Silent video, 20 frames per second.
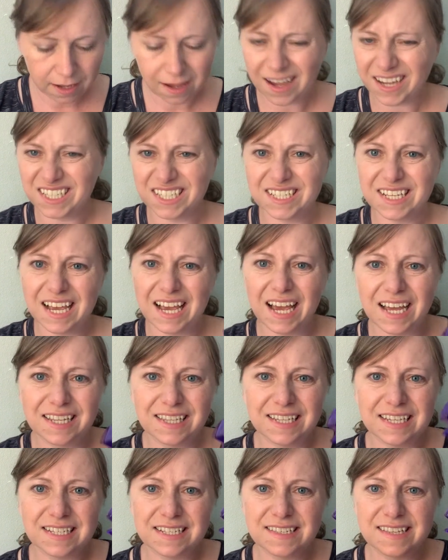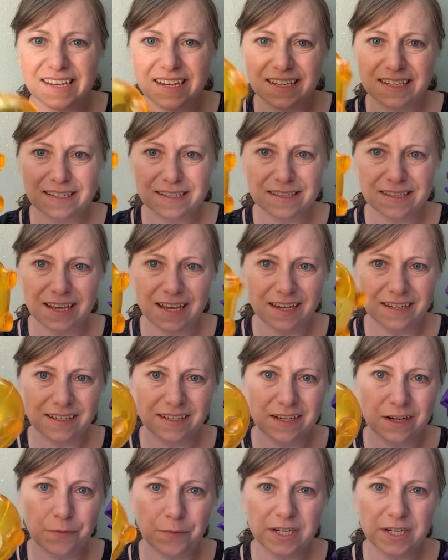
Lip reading: I just had these things, you know,